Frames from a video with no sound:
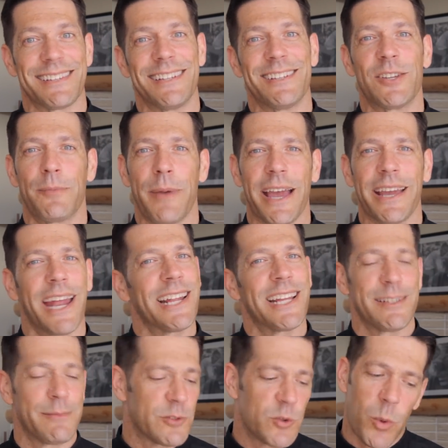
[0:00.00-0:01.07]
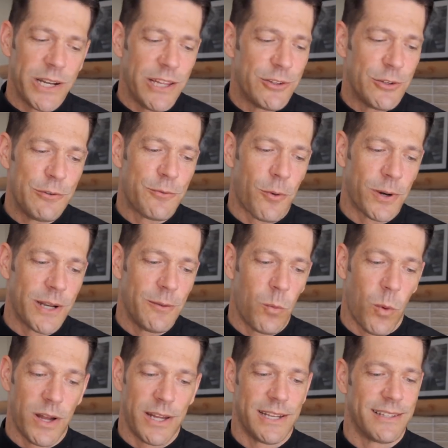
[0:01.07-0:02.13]
In Catechism
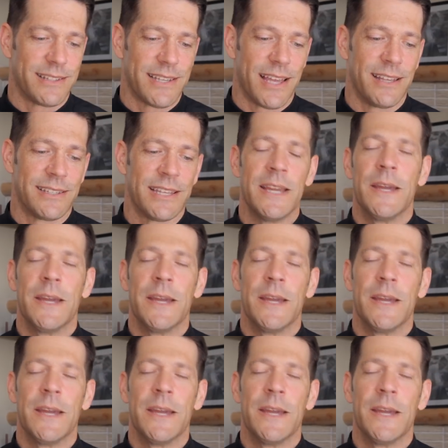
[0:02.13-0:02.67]
2241, it says,